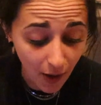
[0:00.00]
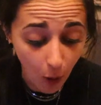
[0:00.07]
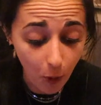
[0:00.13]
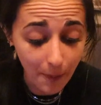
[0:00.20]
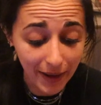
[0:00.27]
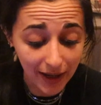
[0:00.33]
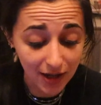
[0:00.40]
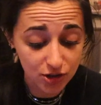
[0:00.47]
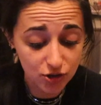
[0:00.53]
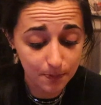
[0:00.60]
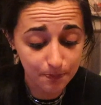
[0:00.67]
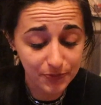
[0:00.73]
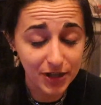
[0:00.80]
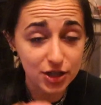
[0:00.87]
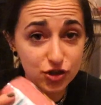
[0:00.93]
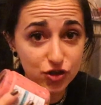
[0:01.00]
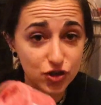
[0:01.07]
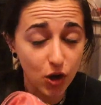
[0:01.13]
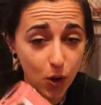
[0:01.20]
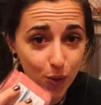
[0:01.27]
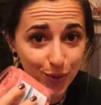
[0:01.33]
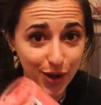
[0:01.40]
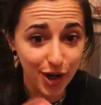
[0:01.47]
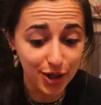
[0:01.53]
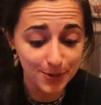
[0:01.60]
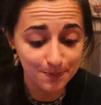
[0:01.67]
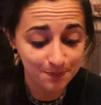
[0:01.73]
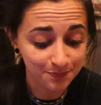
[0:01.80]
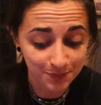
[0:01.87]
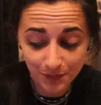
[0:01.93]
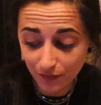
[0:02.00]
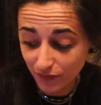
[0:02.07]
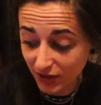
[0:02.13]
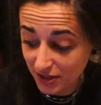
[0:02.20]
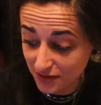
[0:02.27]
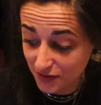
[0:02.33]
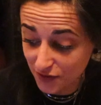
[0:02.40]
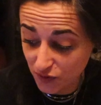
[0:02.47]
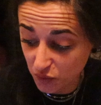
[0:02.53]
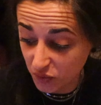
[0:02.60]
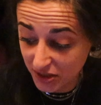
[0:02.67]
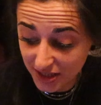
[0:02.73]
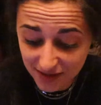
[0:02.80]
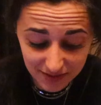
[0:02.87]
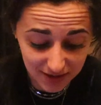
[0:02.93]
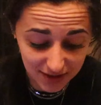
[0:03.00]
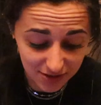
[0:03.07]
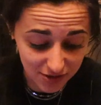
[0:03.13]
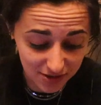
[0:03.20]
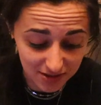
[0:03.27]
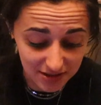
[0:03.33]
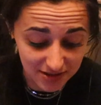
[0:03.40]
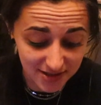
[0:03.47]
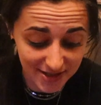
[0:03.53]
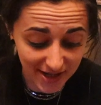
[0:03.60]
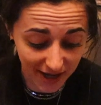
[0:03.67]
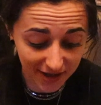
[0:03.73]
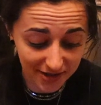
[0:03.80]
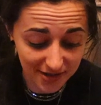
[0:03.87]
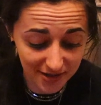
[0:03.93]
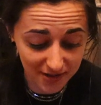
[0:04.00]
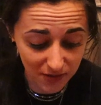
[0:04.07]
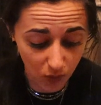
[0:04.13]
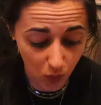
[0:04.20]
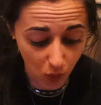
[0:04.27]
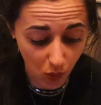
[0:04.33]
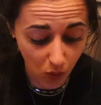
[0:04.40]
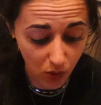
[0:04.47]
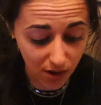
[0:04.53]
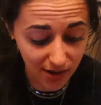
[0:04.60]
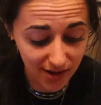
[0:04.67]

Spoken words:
Oh my gosh, that is so good and sweet and just decadent. What?